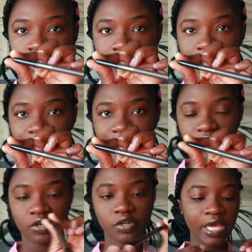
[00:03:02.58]

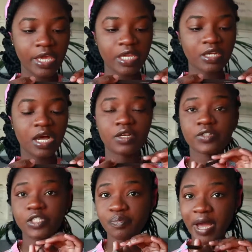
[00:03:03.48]
liner in
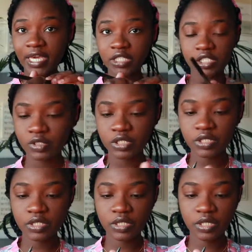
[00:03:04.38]
color Spike. It's kind
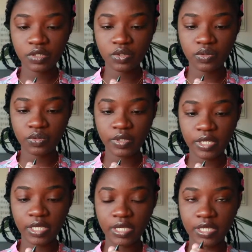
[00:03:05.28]
of like you go up
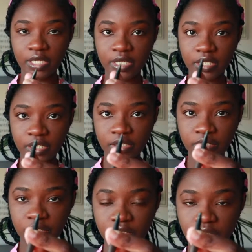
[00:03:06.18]
and you go down like
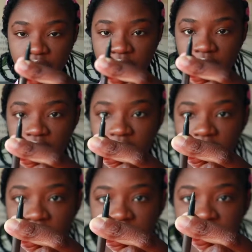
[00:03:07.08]
this. So I'm
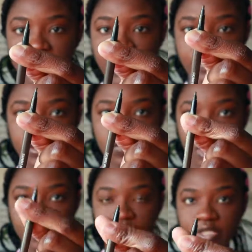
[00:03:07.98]
just gonna like
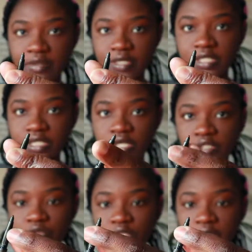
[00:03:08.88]
bring a little bit
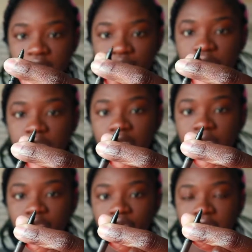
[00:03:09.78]
of what I
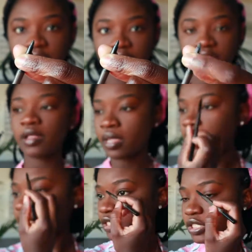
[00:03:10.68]
need, and
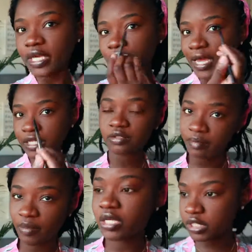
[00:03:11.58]
then just like
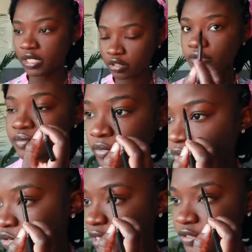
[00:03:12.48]
line my
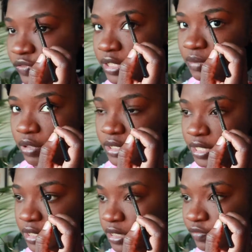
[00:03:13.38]
brows, like, you
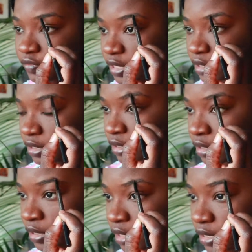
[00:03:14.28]
know,
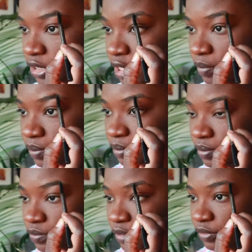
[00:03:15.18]
trying to just fill
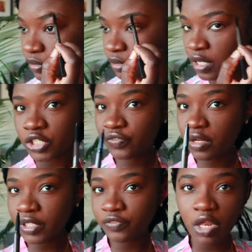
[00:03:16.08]
in parts that
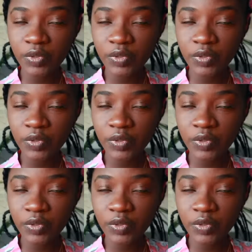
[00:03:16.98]
need some